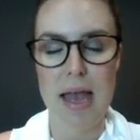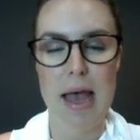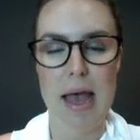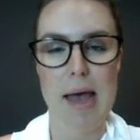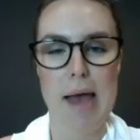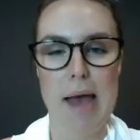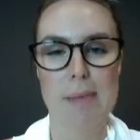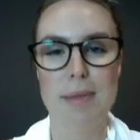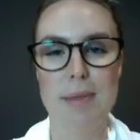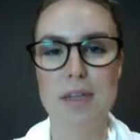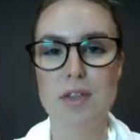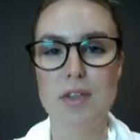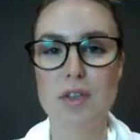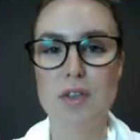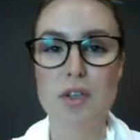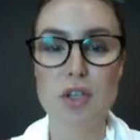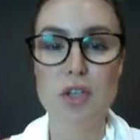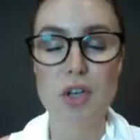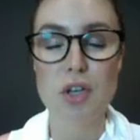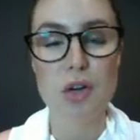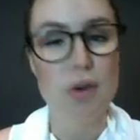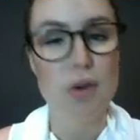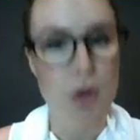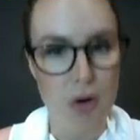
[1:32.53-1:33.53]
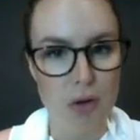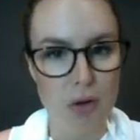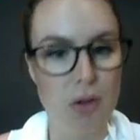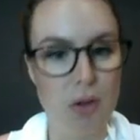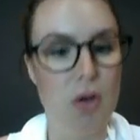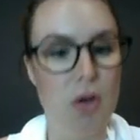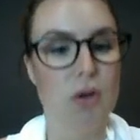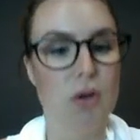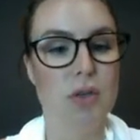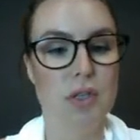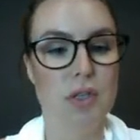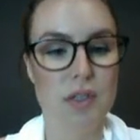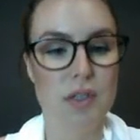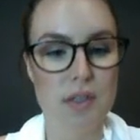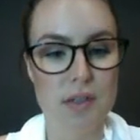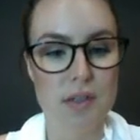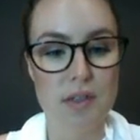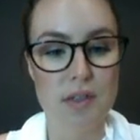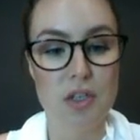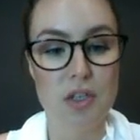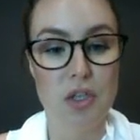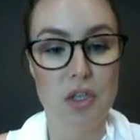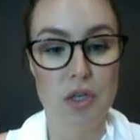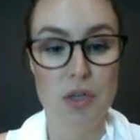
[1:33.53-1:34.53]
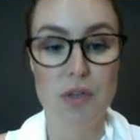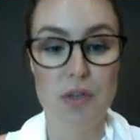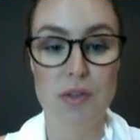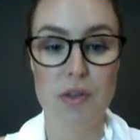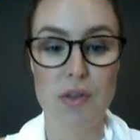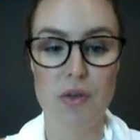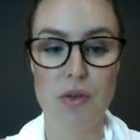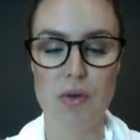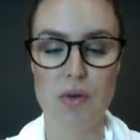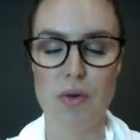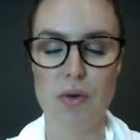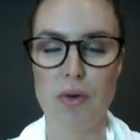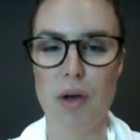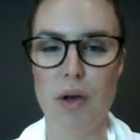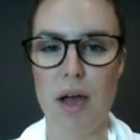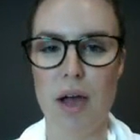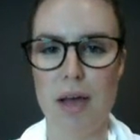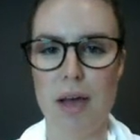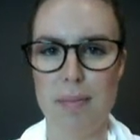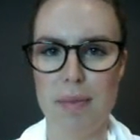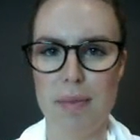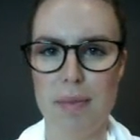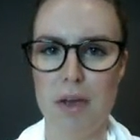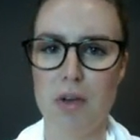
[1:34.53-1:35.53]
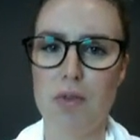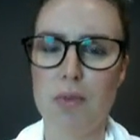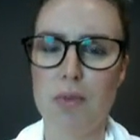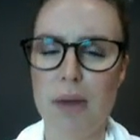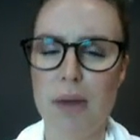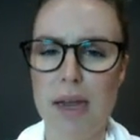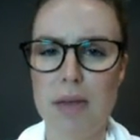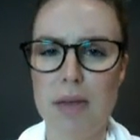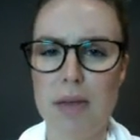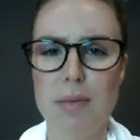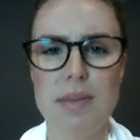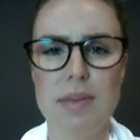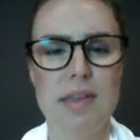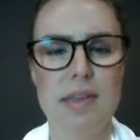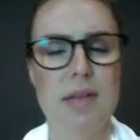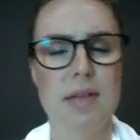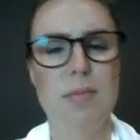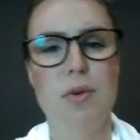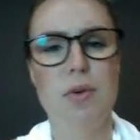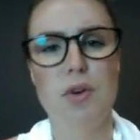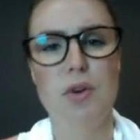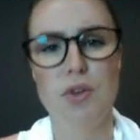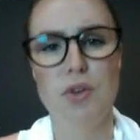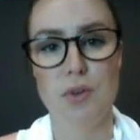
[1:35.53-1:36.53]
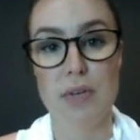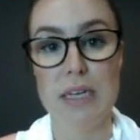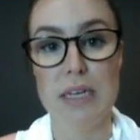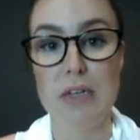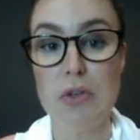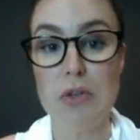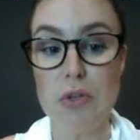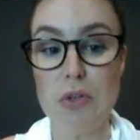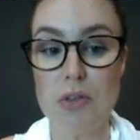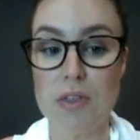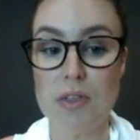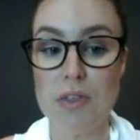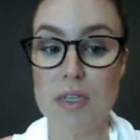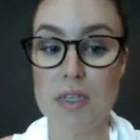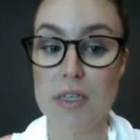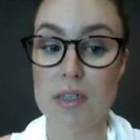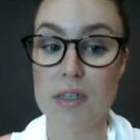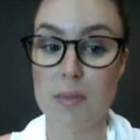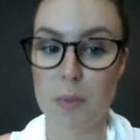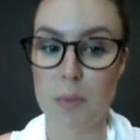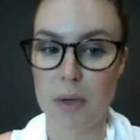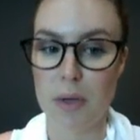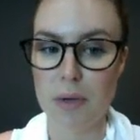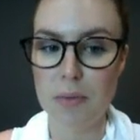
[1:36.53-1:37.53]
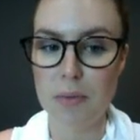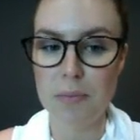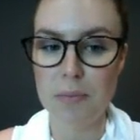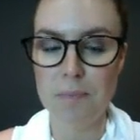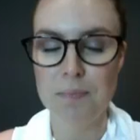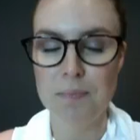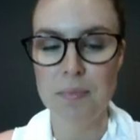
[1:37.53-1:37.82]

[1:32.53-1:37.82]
and it's good to nod along just because it shows that you're agreeing with someone or you're interested as well.